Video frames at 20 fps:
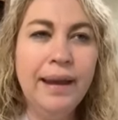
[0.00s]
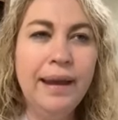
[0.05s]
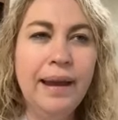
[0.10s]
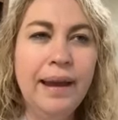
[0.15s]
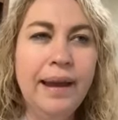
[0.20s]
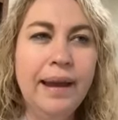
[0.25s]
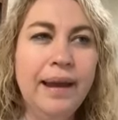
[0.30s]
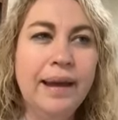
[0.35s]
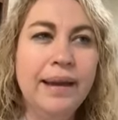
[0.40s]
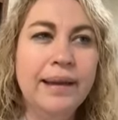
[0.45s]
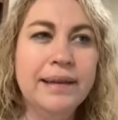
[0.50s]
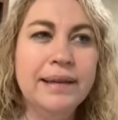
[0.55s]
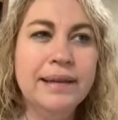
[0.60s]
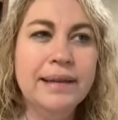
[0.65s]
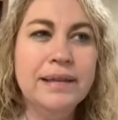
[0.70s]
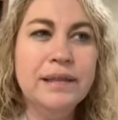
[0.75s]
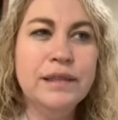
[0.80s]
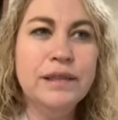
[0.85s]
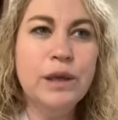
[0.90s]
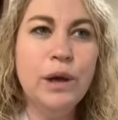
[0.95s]
And
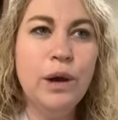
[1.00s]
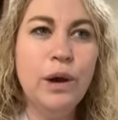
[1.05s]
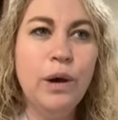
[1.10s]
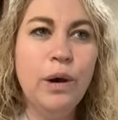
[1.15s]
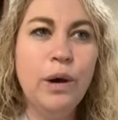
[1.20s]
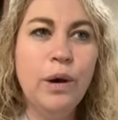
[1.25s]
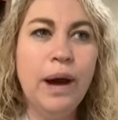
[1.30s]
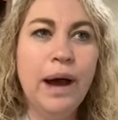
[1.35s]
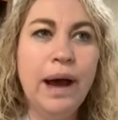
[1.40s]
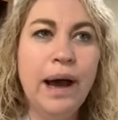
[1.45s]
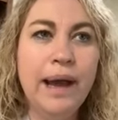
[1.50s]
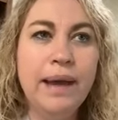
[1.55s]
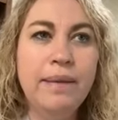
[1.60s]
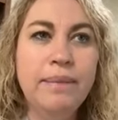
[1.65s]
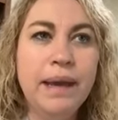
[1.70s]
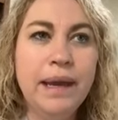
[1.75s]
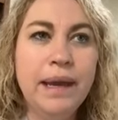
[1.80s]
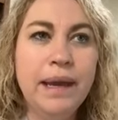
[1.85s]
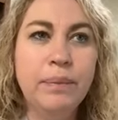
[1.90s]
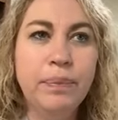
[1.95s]
so I
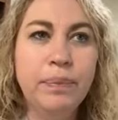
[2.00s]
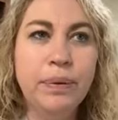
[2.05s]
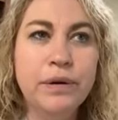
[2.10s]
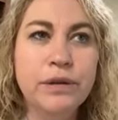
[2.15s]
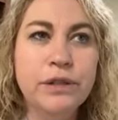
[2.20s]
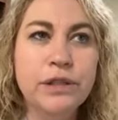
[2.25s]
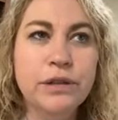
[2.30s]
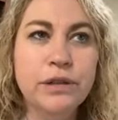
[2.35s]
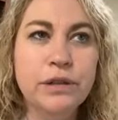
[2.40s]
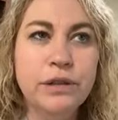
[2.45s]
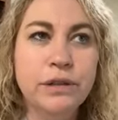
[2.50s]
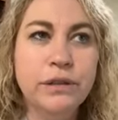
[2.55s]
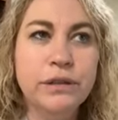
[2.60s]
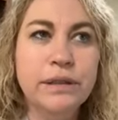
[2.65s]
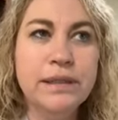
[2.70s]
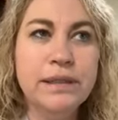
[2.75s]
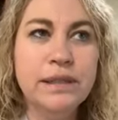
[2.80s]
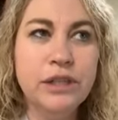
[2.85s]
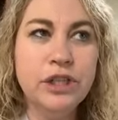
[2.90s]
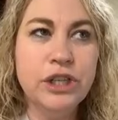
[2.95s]
made a personal
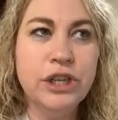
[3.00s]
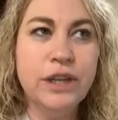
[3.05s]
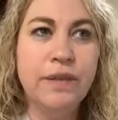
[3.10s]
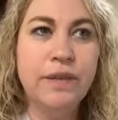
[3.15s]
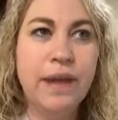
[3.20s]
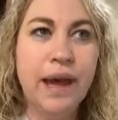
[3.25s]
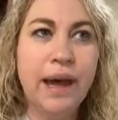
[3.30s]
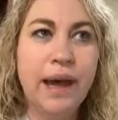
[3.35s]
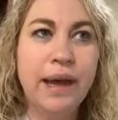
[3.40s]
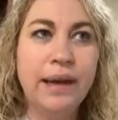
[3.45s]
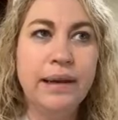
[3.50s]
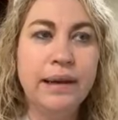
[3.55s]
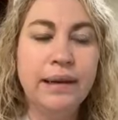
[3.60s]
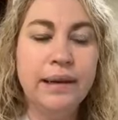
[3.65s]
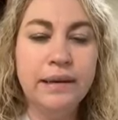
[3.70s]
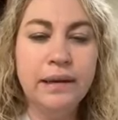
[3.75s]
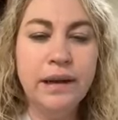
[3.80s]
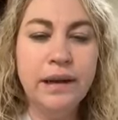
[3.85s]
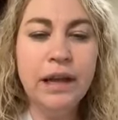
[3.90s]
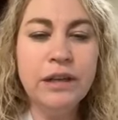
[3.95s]
decision that
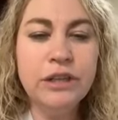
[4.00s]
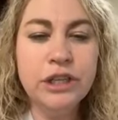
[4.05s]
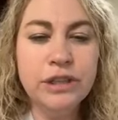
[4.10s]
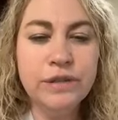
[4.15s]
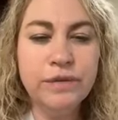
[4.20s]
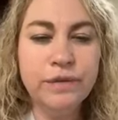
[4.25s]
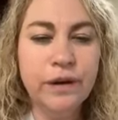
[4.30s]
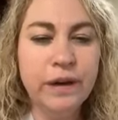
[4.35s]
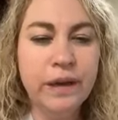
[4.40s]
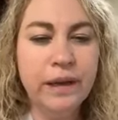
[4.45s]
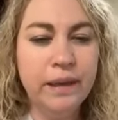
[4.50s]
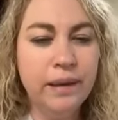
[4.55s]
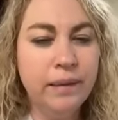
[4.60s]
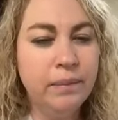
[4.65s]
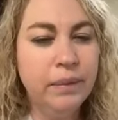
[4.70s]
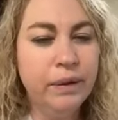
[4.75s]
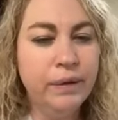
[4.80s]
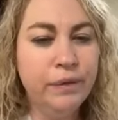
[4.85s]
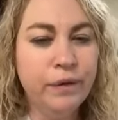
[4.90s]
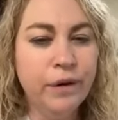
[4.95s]
not just for
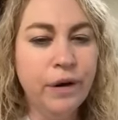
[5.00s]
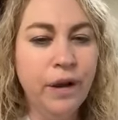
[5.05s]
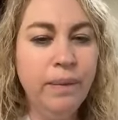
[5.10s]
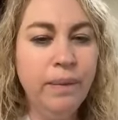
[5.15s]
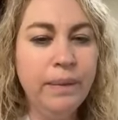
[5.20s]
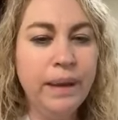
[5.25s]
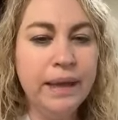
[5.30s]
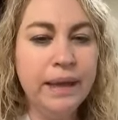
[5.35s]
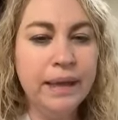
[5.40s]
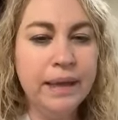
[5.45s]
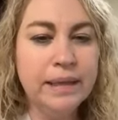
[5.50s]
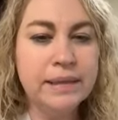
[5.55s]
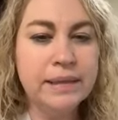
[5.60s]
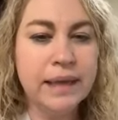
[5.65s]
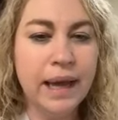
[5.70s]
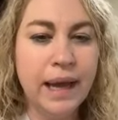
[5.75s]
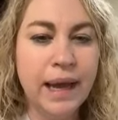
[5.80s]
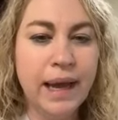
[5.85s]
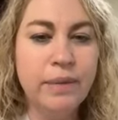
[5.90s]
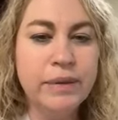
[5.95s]
him, but for all my kids,
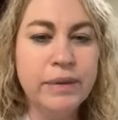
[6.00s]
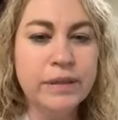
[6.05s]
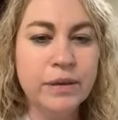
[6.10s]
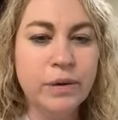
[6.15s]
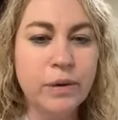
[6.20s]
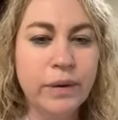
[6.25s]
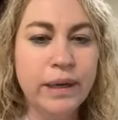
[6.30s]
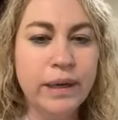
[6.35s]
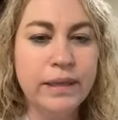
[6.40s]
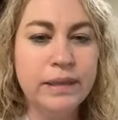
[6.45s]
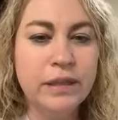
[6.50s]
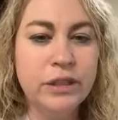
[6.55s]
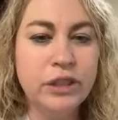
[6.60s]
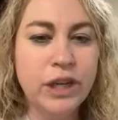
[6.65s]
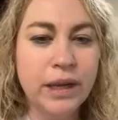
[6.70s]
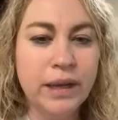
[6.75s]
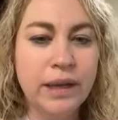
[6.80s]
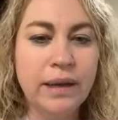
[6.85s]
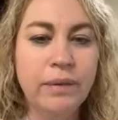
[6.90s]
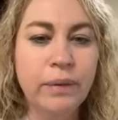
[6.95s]
I was going to
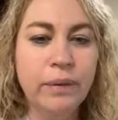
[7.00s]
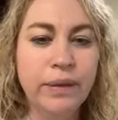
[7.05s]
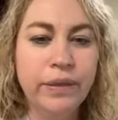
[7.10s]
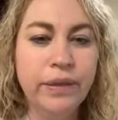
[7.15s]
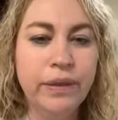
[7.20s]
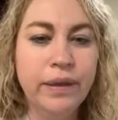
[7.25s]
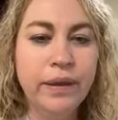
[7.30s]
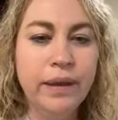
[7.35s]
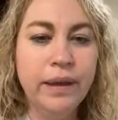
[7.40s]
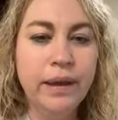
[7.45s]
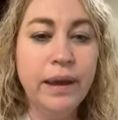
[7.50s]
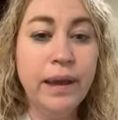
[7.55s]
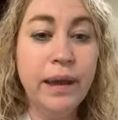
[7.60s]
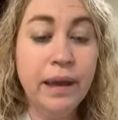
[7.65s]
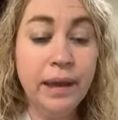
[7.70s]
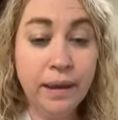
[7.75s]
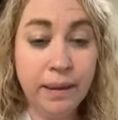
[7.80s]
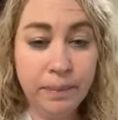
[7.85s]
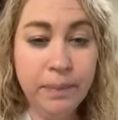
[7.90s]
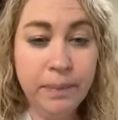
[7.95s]
check in with
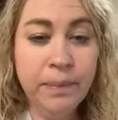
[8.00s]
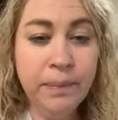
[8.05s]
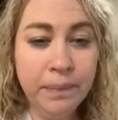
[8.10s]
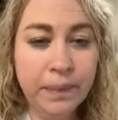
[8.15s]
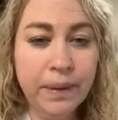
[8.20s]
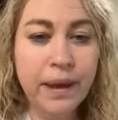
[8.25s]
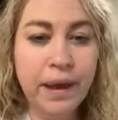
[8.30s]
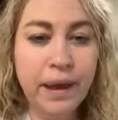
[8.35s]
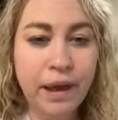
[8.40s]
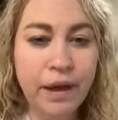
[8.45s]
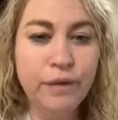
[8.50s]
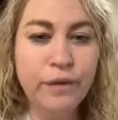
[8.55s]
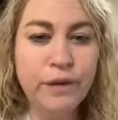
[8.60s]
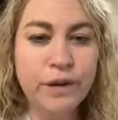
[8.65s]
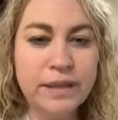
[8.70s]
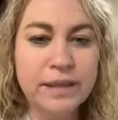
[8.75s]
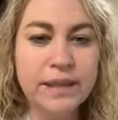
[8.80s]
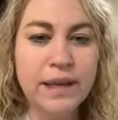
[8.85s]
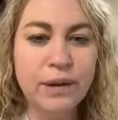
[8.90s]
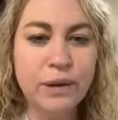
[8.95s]
him
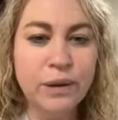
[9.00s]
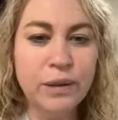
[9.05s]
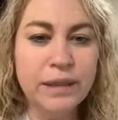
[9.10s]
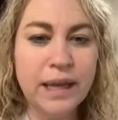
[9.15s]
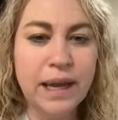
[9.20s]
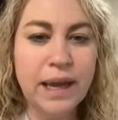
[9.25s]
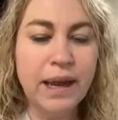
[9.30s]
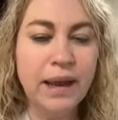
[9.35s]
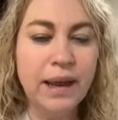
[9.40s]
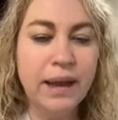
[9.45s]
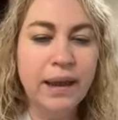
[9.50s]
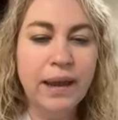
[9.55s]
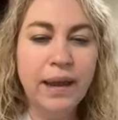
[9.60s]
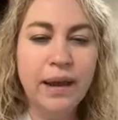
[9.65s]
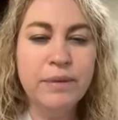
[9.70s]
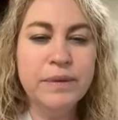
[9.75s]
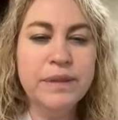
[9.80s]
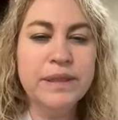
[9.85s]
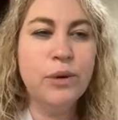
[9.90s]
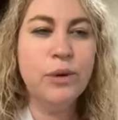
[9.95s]
every single day,
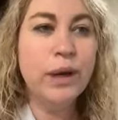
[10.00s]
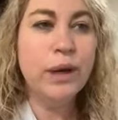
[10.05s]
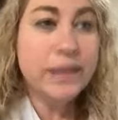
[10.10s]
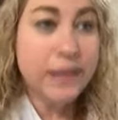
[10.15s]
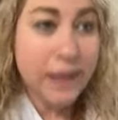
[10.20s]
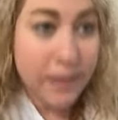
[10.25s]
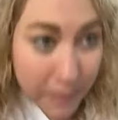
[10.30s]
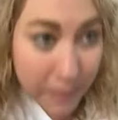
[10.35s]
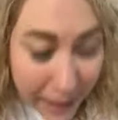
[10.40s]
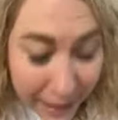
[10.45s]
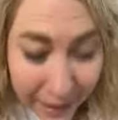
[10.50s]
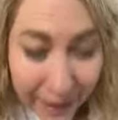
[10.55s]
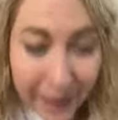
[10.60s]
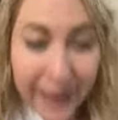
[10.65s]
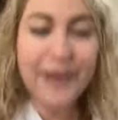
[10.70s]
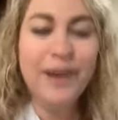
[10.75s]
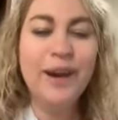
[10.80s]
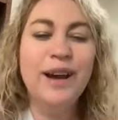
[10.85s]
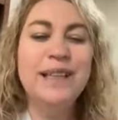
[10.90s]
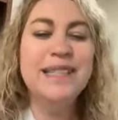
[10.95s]
was going to make
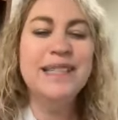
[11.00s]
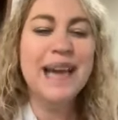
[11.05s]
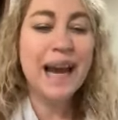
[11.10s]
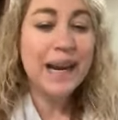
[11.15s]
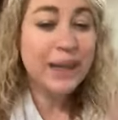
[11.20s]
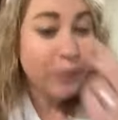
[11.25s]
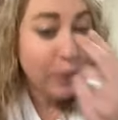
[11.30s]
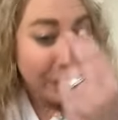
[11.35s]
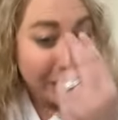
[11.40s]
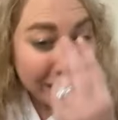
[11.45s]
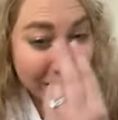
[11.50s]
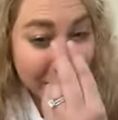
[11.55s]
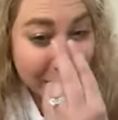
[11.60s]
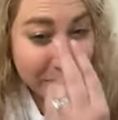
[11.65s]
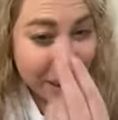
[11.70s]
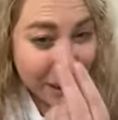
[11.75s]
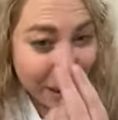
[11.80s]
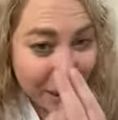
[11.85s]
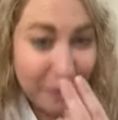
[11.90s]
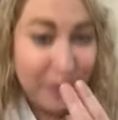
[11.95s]
eye contact with
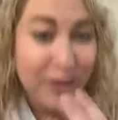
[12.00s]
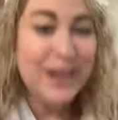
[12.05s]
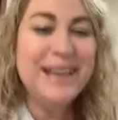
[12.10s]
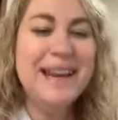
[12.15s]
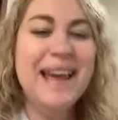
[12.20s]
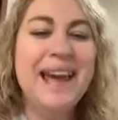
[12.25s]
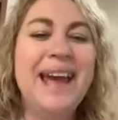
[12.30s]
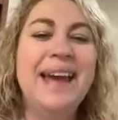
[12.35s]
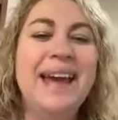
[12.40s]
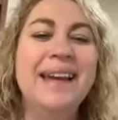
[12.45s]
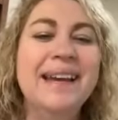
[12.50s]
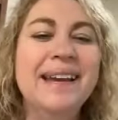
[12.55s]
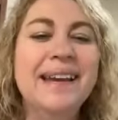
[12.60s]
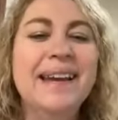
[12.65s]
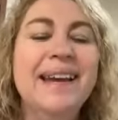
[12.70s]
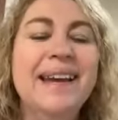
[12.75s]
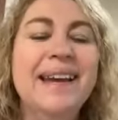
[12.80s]
him every day